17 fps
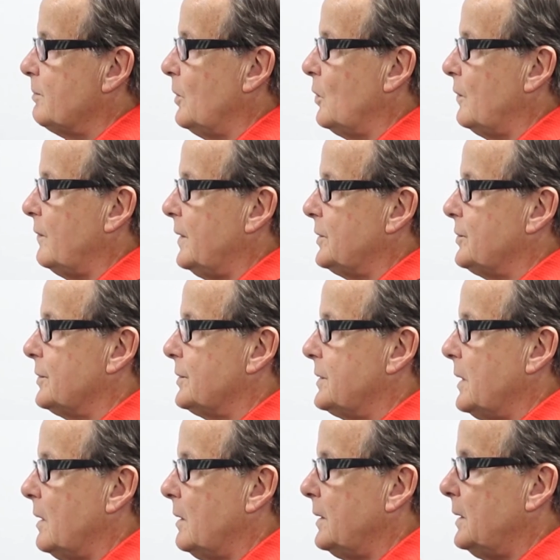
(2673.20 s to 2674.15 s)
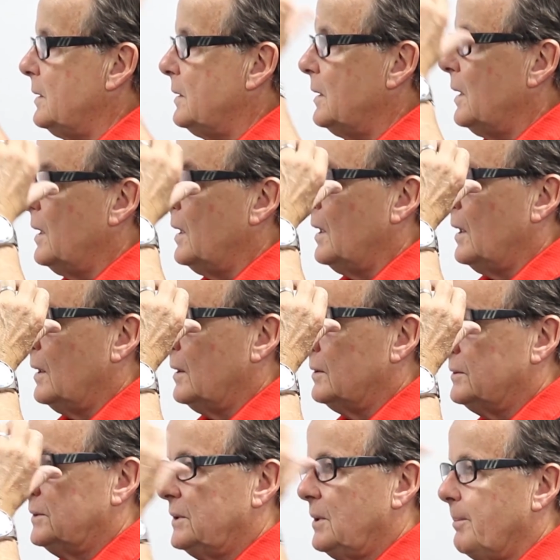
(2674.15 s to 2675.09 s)
Moto Ventures down in
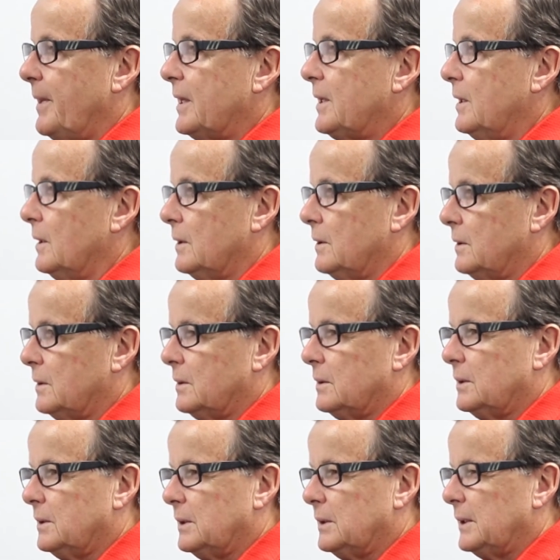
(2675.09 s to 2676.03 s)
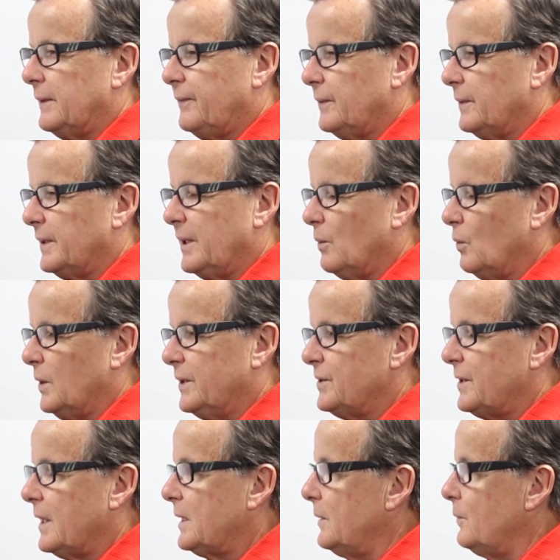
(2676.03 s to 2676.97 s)
Temecula, or I forget
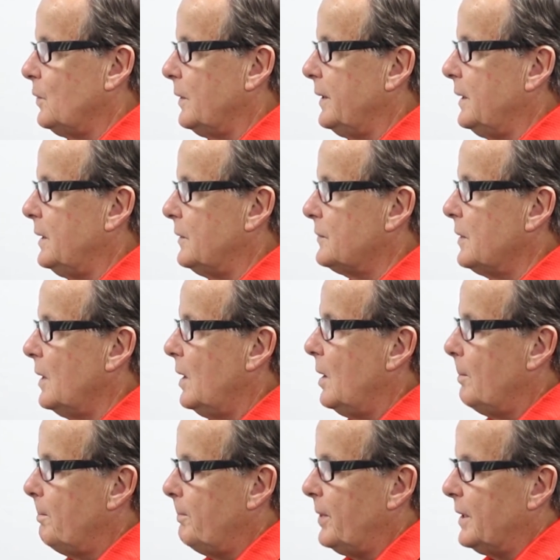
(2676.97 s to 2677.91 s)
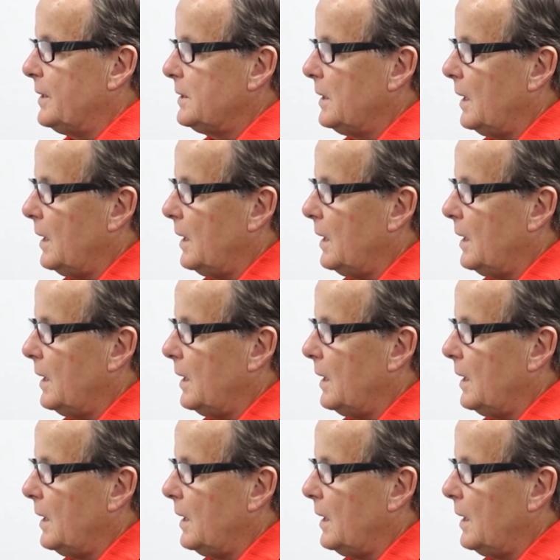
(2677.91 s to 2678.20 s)
exactly where he is. But